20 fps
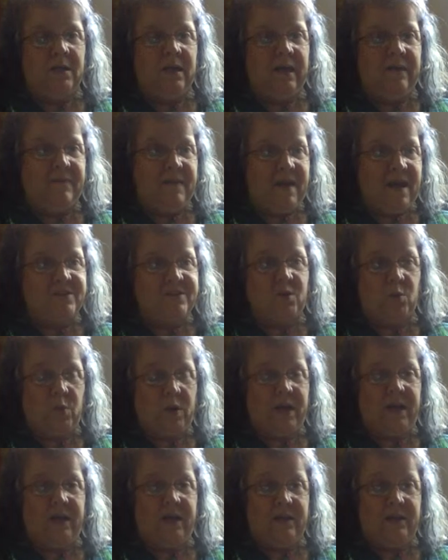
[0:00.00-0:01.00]
And that's the
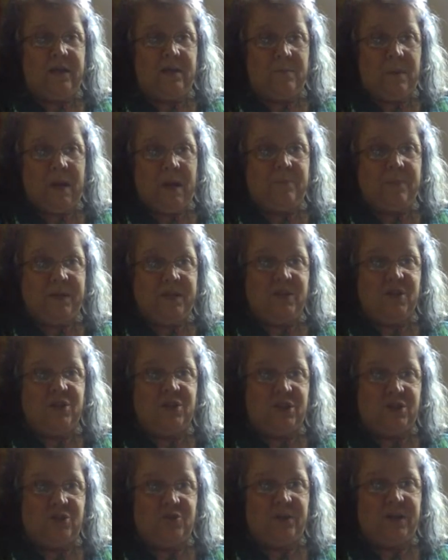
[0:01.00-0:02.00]
way, in my opinion,
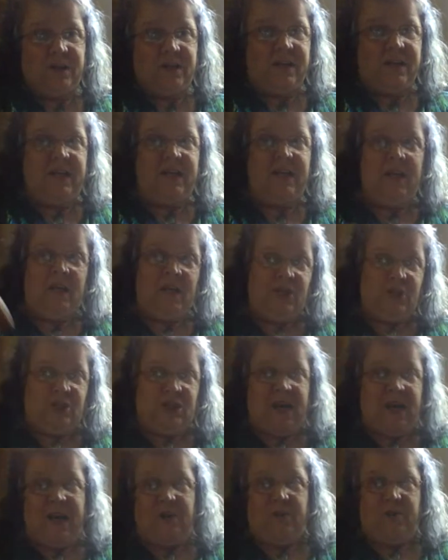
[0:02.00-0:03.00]
she treated it.
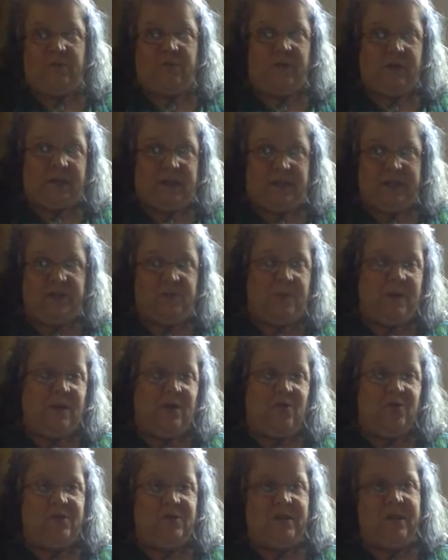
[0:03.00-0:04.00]
She had her freaking
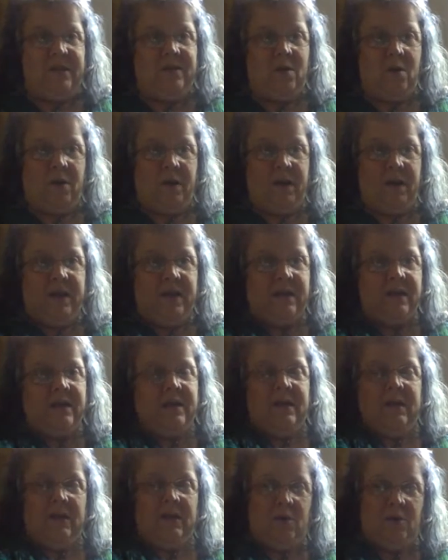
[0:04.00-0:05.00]
speaker sitting on it,
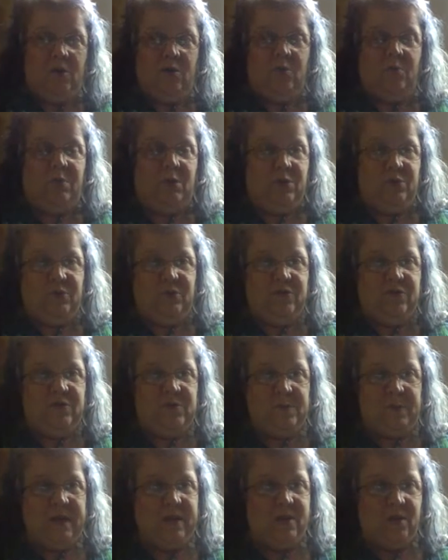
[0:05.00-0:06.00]
her little Bluetooth
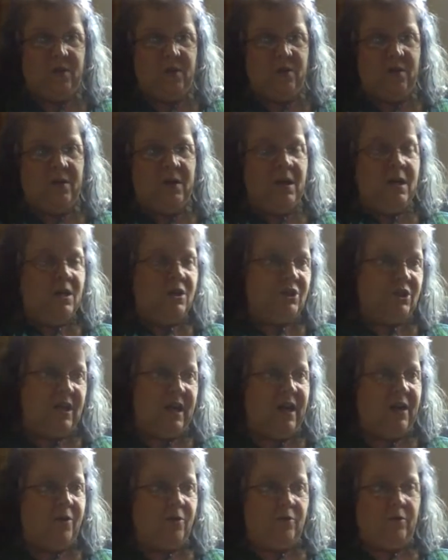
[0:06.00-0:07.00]
speaker. She
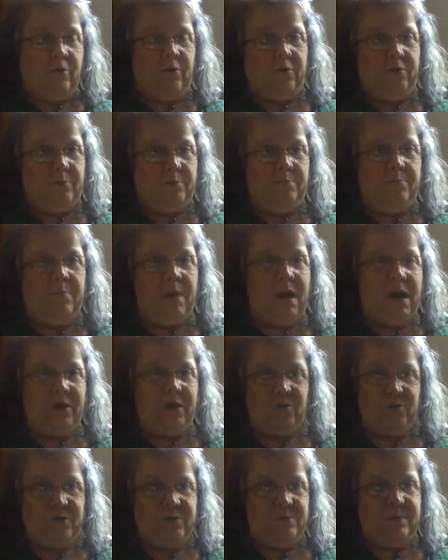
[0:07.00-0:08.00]
had her, her
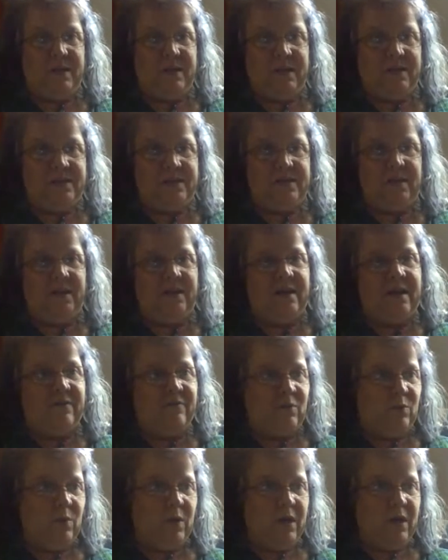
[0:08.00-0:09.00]
bottles of beads sitting
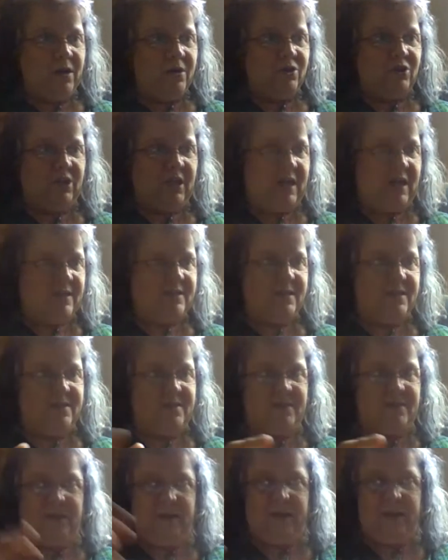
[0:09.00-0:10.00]
everywhere. She had this
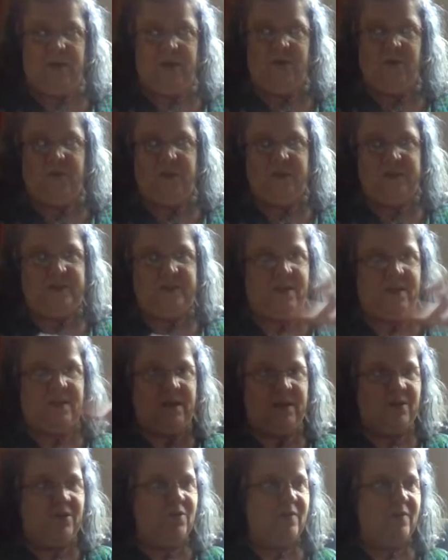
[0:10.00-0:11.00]
sitting here, this sitting
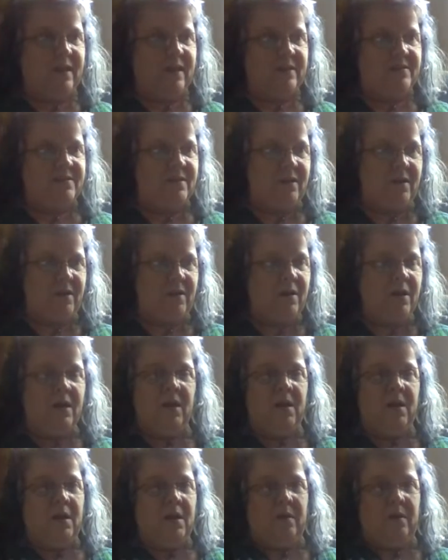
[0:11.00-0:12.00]
here, that sitting here.
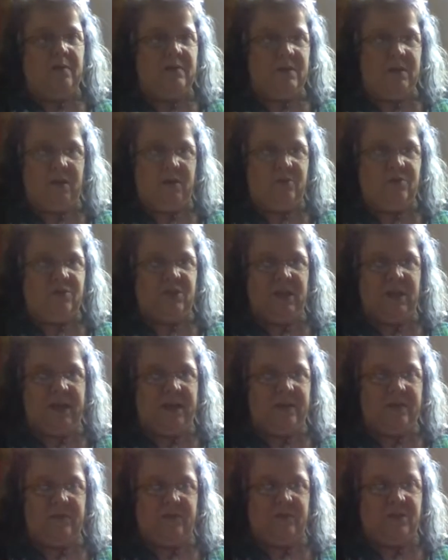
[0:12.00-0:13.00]
Uh, you know, she
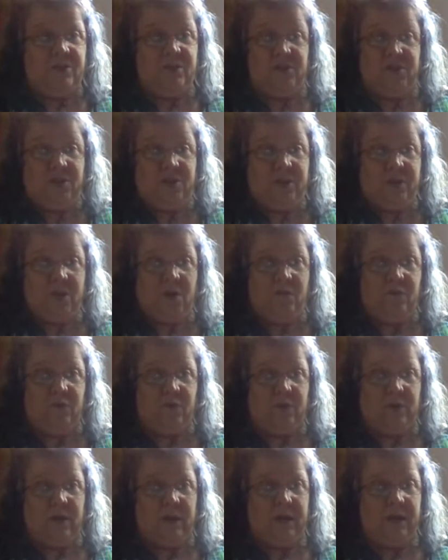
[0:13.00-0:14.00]
had she just took it
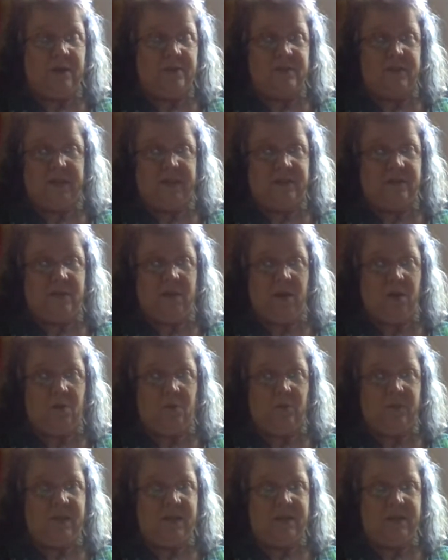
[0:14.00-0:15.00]
over, and I was like, no,
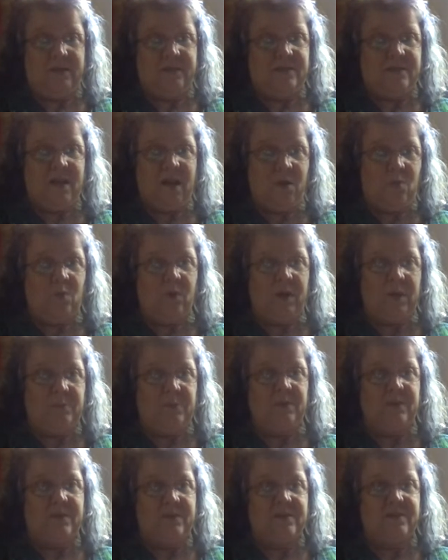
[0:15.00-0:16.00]
that is not what I
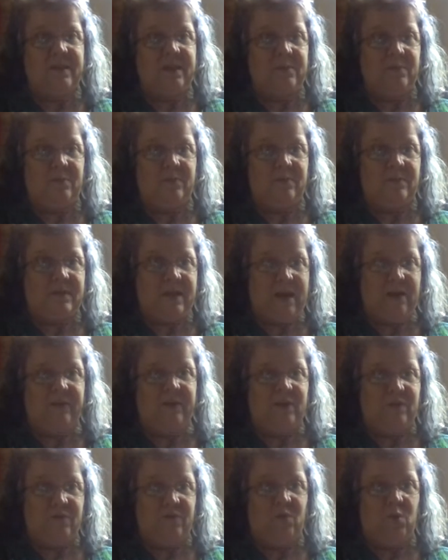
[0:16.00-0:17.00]
put this table down
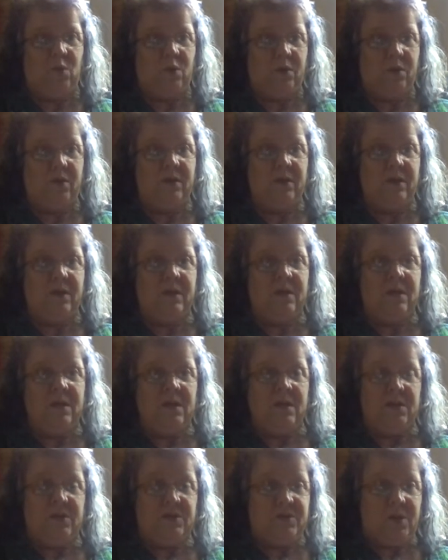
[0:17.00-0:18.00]
here for.
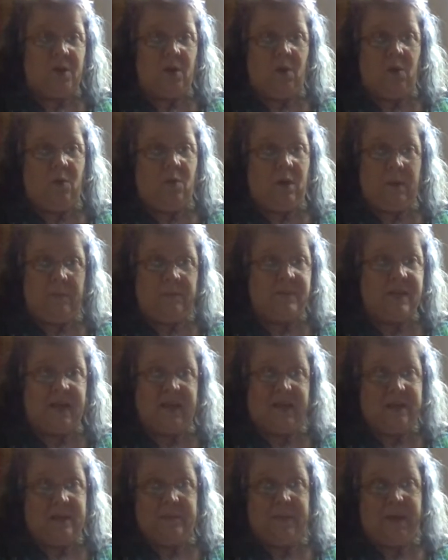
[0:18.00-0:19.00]
So I'm
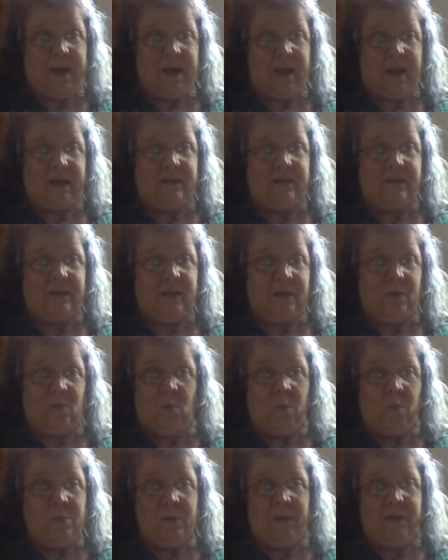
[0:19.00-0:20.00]
taking it back, and I
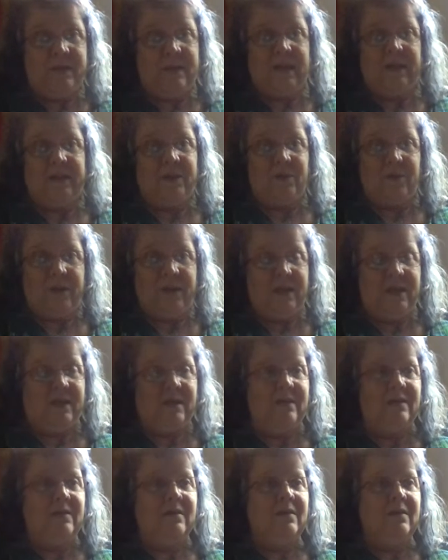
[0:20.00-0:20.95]
won't put it down there again.